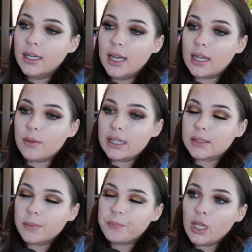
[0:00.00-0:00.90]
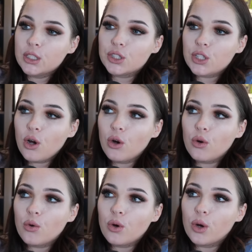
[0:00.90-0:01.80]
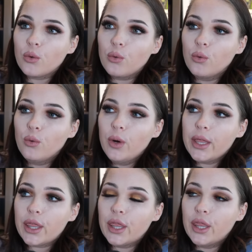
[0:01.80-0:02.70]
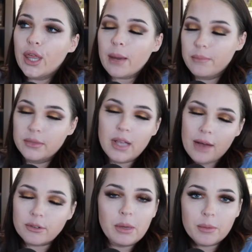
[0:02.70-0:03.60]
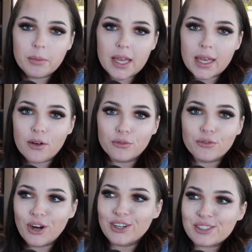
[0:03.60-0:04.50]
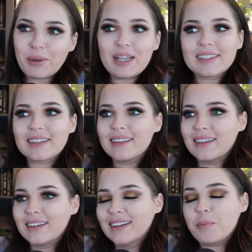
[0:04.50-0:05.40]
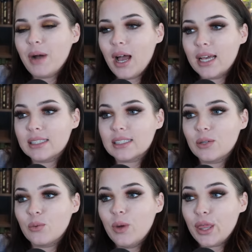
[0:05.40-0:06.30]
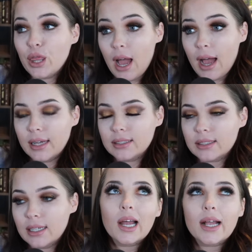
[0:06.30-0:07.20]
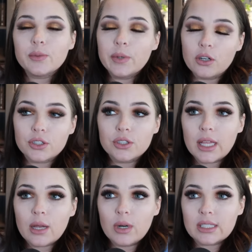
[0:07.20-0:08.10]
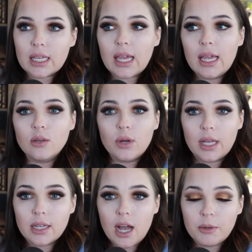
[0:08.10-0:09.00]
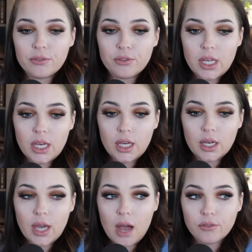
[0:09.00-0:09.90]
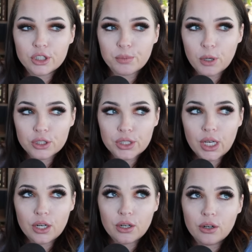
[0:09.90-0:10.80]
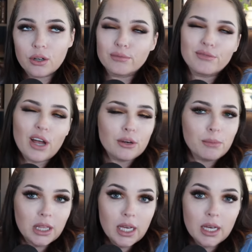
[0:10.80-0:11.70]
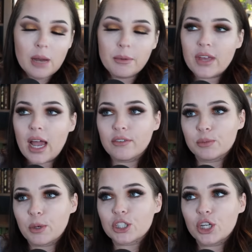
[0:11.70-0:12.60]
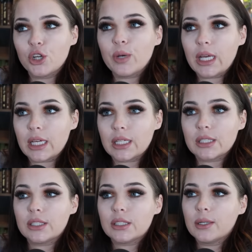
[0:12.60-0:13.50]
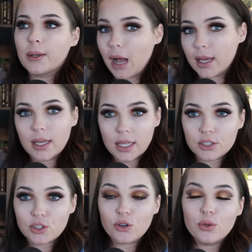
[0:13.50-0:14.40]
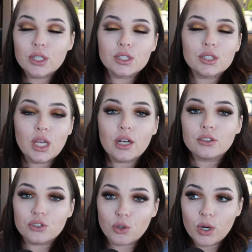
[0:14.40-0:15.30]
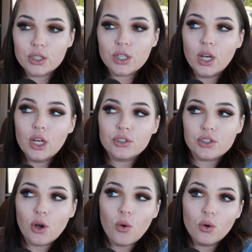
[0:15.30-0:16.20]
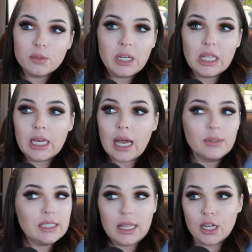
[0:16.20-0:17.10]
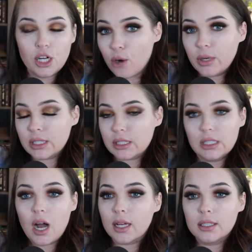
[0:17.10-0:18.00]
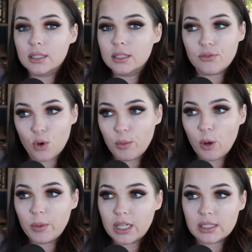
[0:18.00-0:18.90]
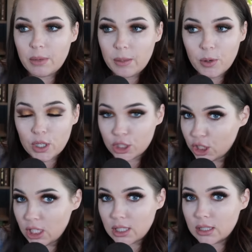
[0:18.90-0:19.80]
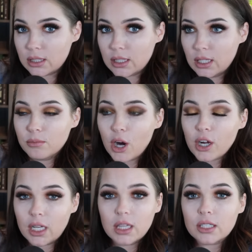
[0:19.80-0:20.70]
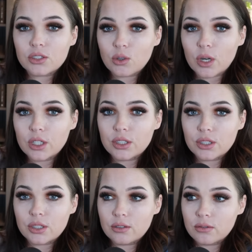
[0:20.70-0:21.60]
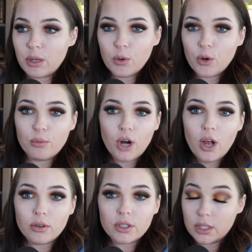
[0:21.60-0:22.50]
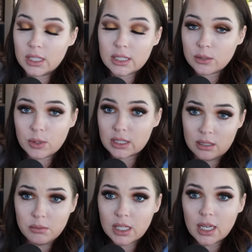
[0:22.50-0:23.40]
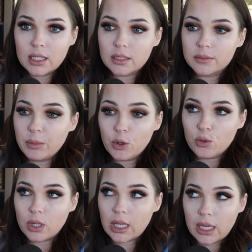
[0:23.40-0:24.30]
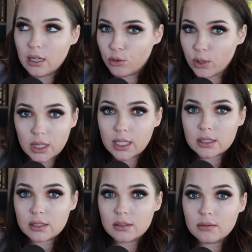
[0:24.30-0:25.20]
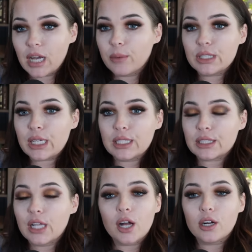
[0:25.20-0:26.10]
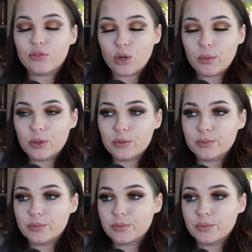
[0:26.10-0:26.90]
Anyways, so with that, I have to meet with my accountant first, basically. But with that, I guess we could also say, like, what is like the annual income of the average person, or rather monthly income of the average person who is buying this or who this is geared towards. So ultimately, I would say that no, it is not affordable, because the people that she's marketing this towards is people who are broke, or at least that's what it seems like. People who can't afford this. I would say it's not affordable.